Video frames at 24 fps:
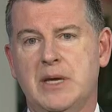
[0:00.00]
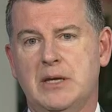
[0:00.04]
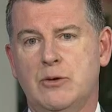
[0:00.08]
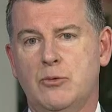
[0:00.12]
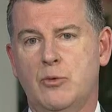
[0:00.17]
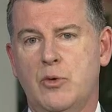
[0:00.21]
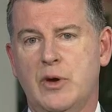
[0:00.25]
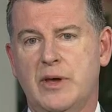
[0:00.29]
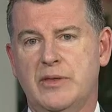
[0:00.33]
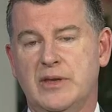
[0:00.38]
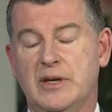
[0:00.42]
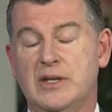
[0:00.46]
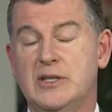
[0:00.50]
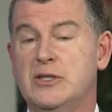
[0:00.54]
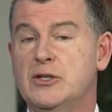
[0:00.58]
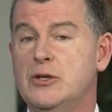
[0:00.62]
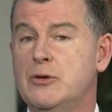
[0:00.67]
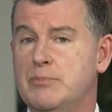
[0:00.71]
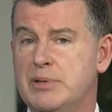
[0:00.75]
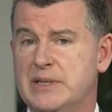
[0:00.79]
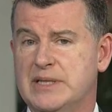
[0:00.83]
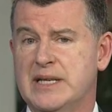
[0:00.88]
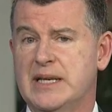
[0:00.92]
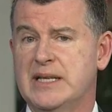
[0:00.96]
in with a
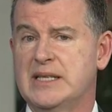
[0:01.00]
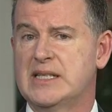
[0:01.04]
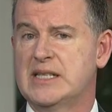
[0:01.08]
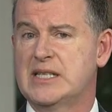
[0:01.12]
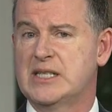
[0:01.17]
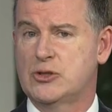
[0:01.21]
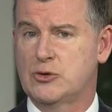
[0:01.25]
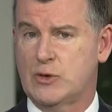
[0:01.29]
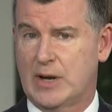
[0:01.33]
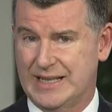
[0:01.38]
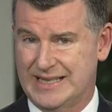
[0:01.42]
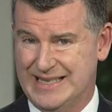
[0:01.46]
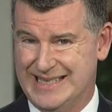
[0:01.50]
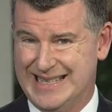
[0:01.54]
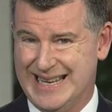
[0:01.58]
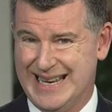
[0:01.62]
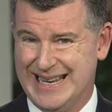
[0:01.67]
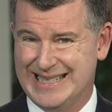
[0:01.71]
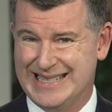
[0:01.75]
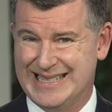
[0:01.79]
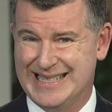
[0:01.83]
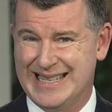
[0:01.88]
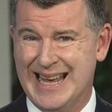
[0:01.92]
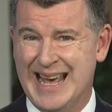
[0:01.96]
2% stress
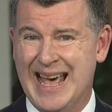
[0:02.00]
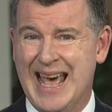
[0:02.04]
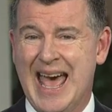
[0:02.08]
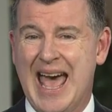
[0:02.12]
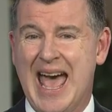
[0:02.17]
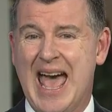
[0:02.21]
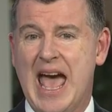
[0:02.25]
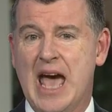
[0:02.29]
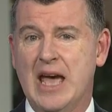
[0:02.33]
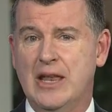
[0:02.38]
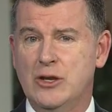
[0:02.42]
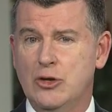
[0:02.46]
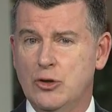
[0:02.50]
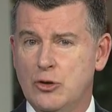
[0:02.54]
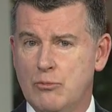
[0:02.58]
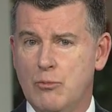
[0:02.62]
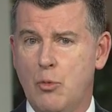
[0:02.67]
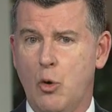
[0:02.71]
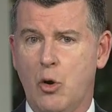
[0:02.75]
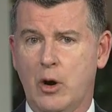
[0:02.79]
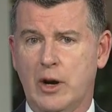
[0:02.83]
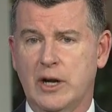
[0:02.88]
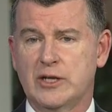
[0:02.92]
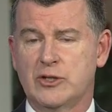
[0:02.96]
test and new
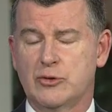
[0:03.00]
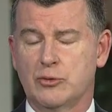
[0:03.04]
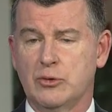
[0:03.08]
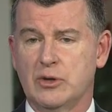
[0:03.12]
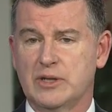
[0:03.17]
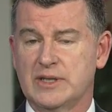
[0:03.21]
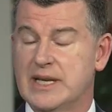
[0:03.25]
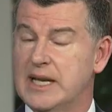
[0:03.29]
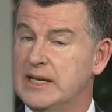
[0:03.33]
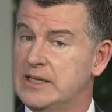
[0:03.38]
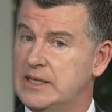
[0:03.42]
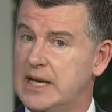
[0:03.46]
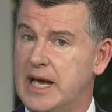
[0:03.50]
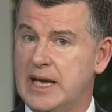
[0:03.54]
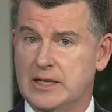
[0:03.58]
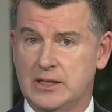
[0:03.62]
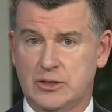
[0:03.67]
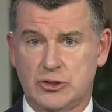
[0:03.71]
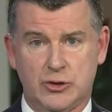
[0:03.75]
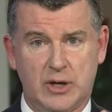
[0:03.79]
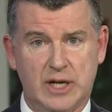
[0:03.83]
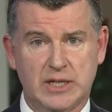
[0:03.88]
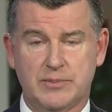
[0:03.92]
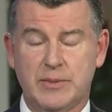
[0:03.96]
mortgage rules, and
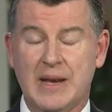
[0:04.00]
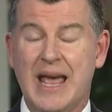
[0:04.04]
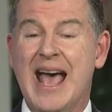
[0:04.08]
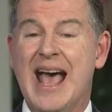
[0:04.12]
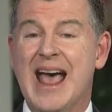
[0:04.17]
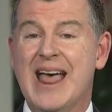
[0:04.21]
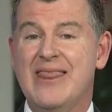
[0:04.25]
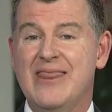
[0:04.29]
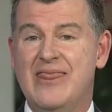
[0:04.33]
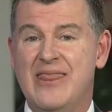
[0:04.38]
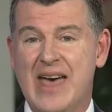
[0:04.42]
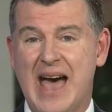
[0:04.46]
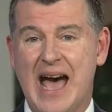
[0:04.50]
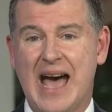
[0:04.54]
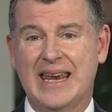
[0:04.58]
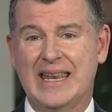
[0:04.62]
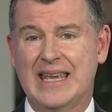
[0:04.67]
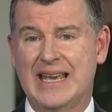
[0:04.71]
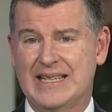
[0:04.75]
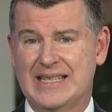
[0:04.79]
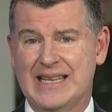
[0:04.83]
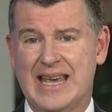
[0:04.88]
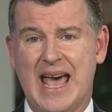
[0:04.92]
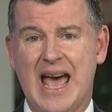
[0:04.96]
trust me, that
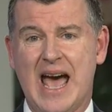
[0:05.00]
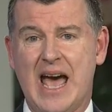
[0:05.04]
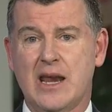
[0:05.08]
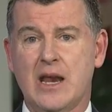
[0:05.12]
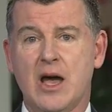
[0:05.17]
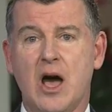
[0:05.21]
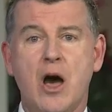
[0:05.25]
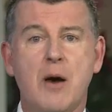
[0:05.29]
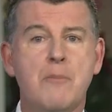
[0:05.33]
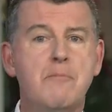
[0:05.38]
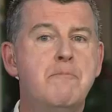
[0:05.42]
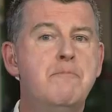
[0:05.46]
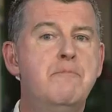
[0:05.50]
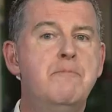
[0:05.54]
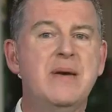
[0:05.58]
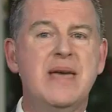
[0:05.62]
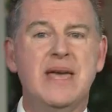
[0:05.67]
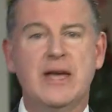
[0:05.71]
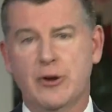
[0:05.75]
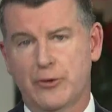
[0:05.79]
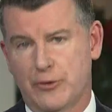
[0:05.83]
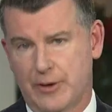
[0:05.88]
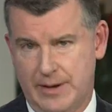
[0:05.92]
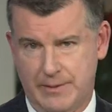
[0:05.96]
has had a
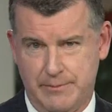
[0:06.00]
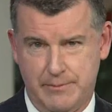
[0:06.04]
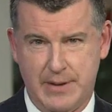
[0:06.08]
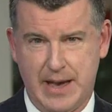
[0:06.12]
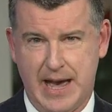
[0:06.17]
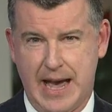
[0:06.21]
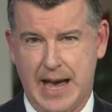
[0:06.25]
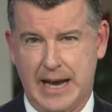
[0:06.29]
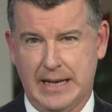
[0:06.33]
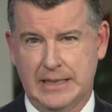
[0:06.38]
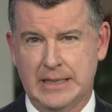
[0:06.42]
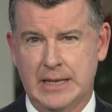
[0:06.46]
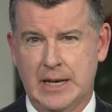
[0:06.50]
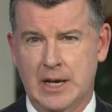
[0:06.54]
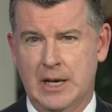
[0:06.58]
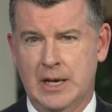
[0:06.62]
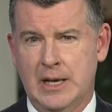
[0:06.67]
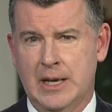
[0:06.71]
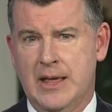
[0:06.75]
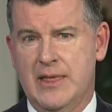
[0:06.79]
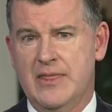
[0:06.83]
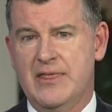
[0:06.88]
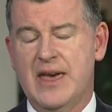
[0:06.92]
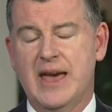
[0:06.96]
bigger impact
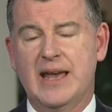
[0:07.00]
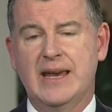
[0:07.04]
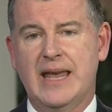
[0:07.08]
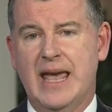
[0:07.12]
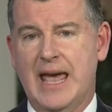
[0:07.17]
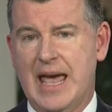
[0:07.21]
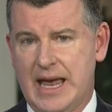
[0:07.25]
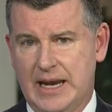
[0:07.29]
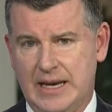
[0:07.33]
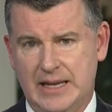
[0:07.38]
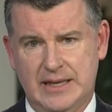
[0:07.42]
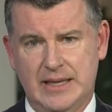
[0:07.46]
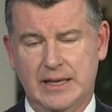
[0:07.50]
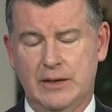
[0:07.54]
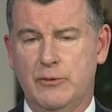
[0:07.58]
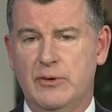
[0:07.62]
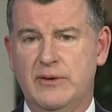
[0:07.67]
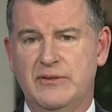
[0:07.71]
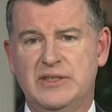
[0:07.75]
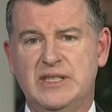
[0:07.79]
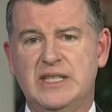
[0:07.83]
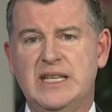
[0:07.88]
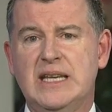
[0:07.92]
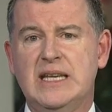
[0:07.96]
than anything
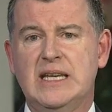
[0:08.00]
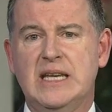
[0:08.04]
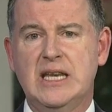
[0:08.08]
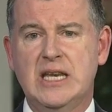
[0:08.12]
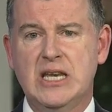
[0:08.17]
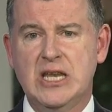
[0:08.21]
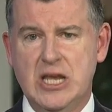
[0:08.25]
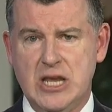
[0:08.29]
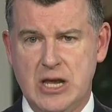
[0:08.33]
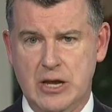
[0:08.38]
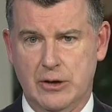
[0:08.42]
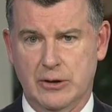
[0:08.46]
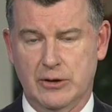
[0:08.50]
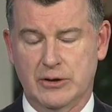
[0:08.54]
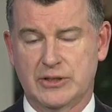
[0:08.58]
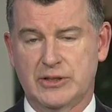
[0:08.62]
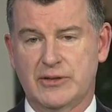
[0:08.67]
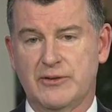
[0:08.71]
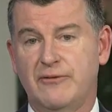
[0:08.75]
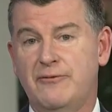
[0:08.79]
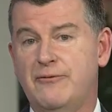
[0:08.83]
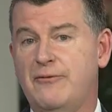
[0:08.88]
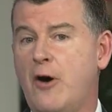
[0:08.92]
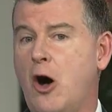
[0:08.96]
we've seen in years.
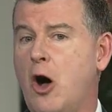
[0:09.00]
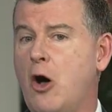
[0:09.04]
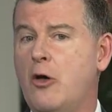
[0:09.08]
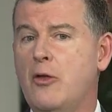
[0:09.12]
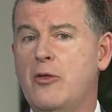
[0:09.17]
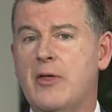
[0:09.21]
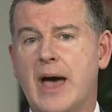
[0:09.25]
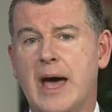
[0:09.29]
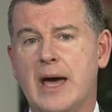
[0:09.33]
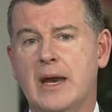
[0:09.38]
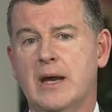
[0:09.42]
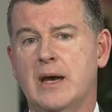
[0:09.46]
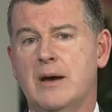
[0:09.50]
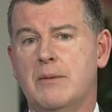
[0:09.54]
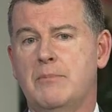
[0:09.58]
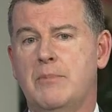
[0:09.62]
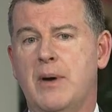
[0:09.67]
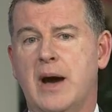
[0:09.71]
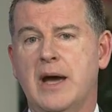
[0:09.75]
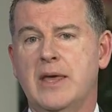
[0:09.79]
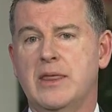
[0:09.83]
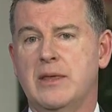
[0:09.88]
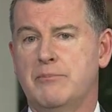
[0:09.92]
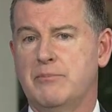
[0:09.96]
Follow that up
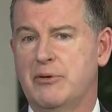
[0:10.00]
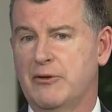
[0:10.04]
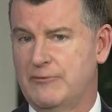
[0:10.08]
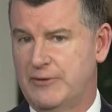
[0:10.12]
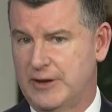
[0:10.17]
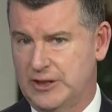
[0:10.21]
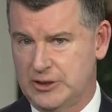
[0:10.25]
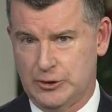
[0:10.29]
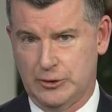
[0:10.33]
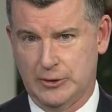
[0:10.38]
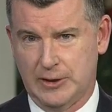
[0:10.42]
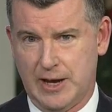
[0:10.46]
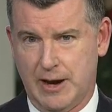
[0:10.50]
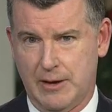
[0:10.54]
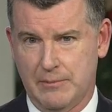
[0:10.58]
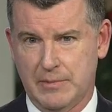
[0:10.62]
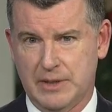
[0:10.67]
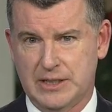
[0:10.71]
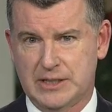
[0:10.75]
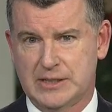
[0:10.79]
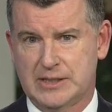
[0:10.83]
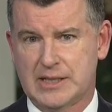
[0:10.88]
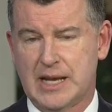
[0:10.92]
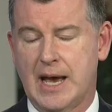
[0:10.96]
by the provincial
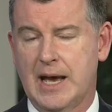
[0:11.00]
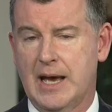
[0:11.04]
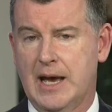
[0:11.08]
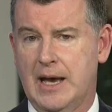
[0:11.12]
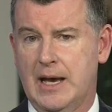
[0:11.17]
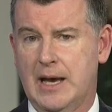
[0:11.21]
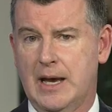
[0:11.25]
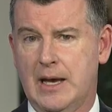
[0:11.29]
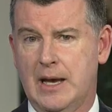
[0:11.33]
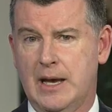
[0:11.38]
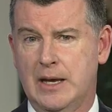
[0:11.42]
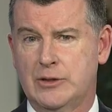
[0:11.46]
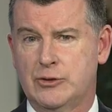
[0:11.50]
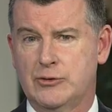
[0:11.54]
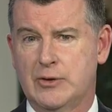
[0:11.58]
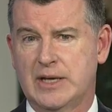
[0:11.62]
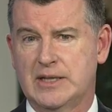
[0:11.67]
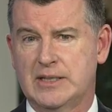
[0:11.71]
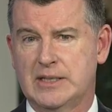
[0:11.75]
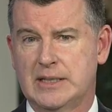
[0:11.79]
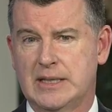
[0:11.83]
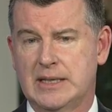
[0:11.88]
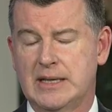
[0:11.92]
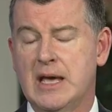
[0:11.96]
governments
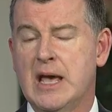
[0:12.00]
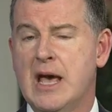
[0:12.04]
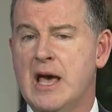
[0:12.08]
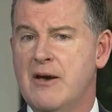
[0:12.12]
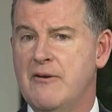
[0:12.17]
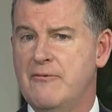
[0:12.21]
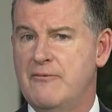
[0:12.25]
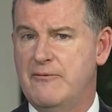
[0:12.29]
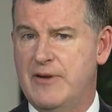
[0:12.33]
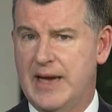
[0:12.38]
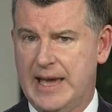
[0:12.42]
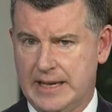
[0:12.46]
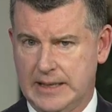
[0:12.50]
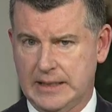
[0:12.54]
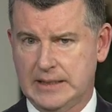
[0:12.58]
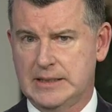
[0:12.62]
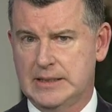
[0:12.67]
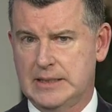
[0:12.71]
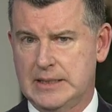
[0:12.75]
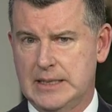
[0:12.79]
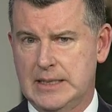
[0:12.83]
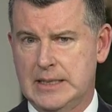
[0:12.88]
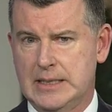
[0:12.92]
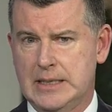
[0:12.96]
addressing
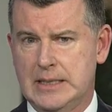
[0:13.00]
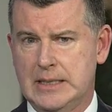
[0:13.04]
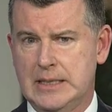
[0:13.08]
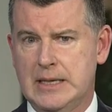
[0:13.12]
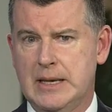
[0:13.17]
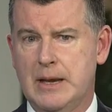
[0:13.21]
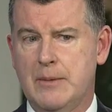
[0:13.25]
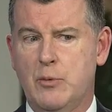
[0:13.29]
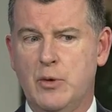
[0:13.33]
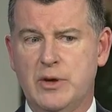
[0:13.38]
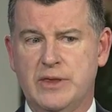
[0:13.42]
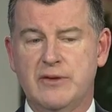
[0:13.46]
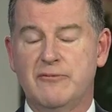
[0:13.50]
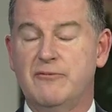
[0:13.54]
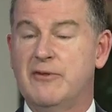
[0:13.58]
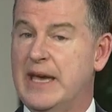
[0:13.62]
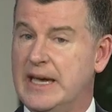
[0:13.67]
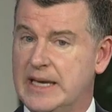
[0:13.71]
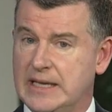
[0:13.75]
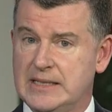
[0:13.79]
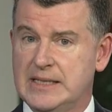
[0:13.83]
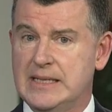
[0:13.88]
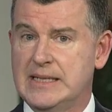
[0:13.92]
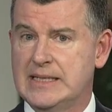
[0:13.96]
vacancy with the
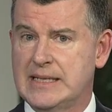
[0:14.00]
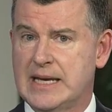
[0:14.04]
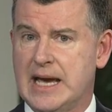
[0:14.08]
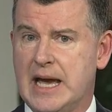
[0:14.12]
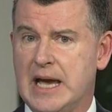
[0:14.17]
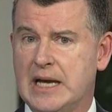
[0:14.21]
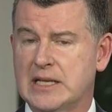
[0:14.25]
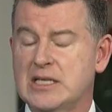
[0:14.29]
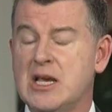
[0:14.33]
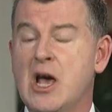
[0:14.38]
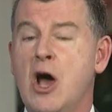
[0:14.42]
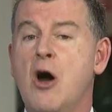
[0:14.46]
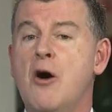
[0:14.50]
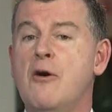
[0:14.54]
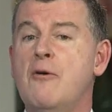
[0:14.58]
vacancy tax,